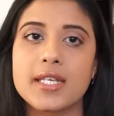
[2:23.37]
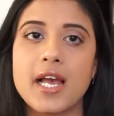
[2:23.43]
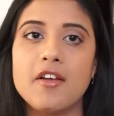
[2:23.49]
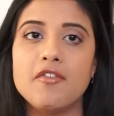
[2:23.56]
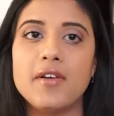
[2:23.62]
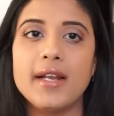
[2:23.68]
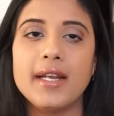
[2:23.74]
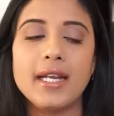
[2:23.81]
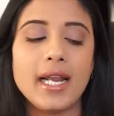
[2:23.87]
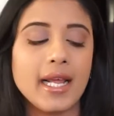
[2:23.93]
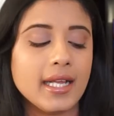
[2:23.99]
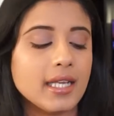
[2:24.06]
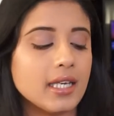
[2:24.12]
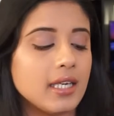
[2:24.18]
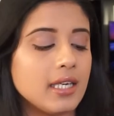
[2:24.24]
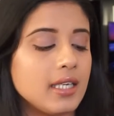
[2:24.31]
I felt
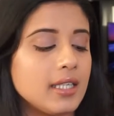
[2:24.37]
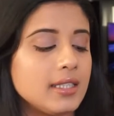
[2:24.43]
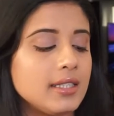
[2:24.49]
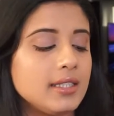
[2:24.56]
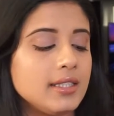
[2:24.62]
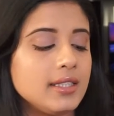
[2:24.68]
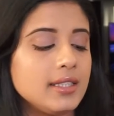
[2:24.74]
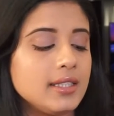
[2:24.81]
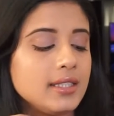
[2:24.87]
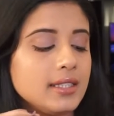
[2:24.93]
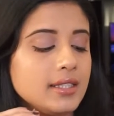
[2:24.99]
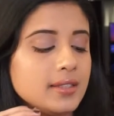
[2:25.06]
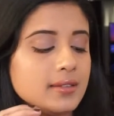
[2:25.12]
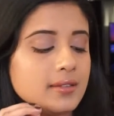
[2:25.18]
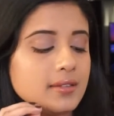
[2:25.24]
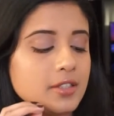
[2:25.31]
like
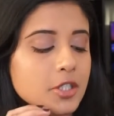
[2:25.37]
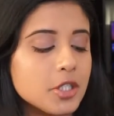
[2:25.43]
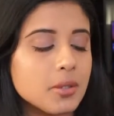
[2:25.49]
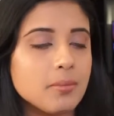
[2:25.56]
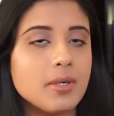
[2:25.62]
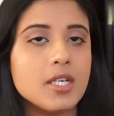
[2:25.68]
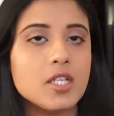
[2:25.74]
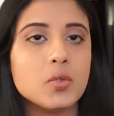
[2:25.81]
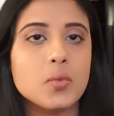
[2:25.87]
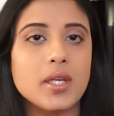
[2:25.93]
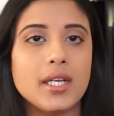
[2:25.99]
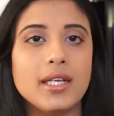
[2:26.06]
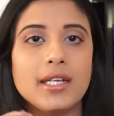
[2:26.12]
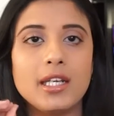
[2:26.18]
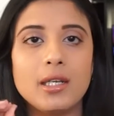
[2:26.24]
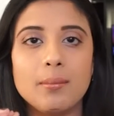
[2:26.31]
the shimmers were
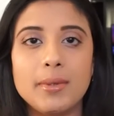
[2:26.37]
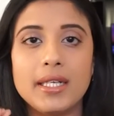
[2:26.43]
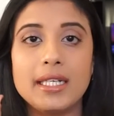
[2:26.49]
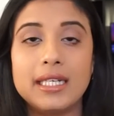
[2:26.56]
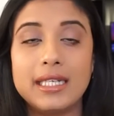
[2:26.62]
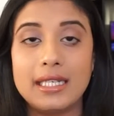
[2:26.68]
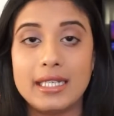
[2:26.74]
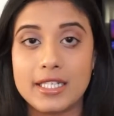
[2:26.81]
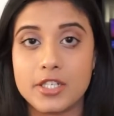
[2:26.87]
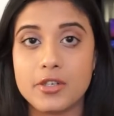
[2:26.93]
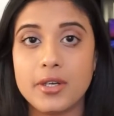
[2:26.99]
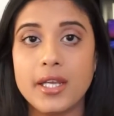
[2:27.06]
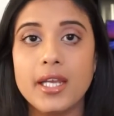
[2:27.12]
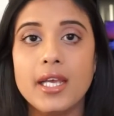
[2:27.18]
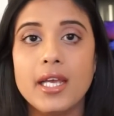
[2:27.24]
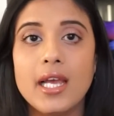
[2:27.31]
a little bit
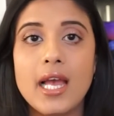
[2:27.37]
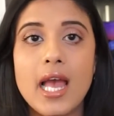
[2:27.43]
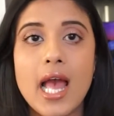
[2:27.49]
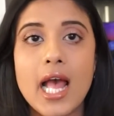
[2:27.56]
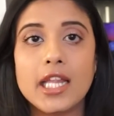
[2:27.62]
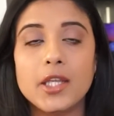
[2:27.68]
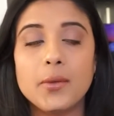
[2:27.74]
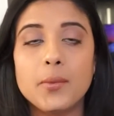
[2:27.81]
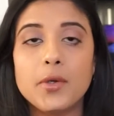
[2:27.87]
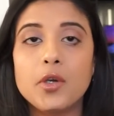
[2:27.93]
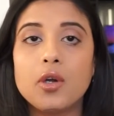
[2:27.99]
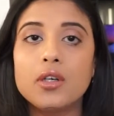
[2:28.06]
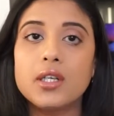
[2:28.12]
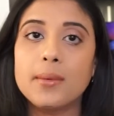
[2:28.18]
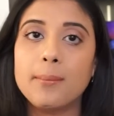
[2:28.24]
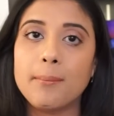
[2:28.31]
glittery and they were
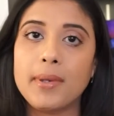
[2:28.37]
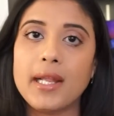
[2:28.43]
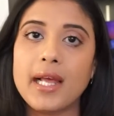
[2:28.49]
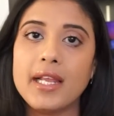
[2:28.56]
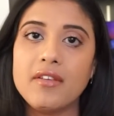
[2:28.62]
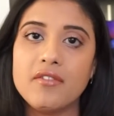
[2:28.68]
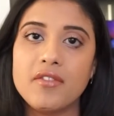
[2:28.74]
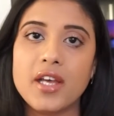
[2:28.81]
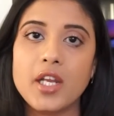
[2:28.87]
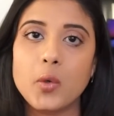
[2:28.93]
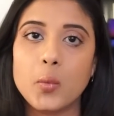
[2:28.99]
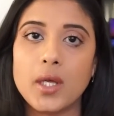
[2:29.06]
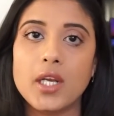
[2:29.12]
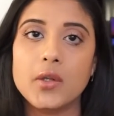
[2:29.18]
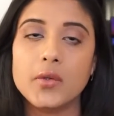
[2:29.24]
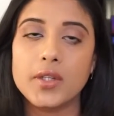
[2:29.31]
not applying very
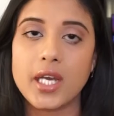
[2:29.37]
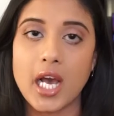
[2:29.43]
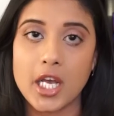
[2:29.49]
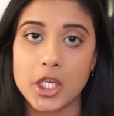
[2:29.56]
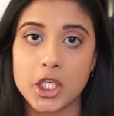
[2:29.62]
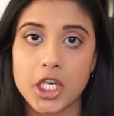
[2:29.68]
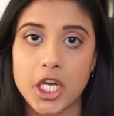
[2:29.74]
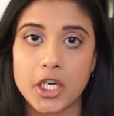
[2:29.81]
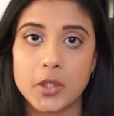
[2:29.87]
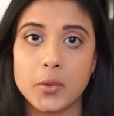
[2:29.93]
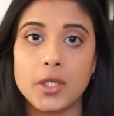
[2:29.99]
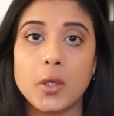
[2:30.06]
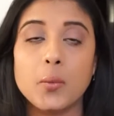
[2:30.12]
well on the eyeshadow.